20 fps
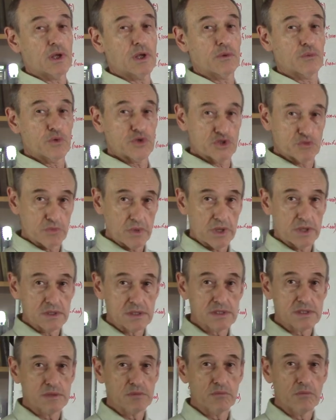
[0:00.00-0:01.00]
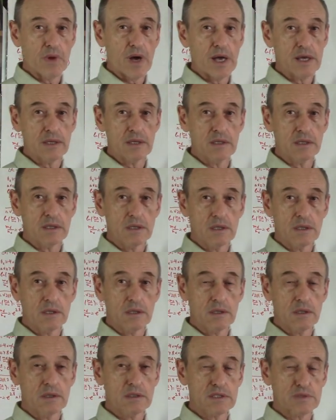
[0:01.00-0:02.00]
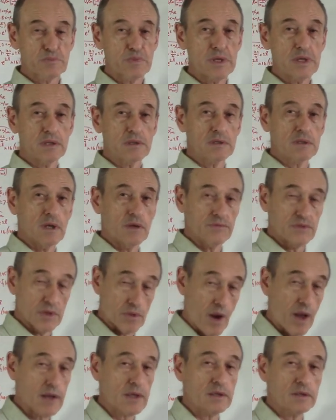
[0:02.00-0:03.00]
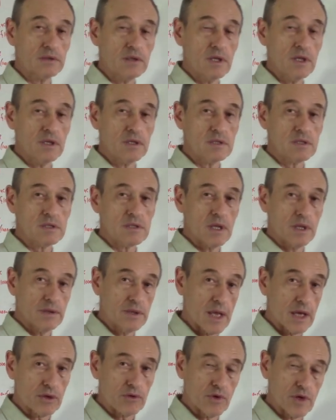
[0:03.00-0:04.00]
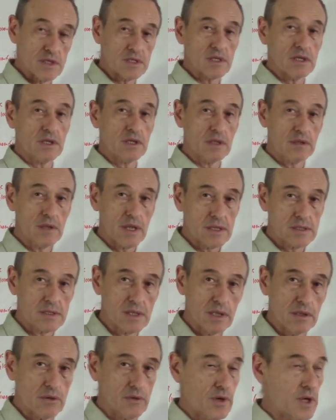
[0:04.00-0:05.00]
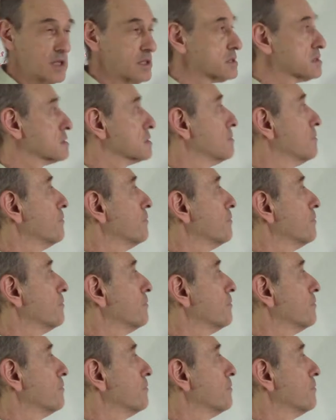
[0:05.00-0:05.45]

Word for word: which means my speed of the rocket is decreasing, it decelerates.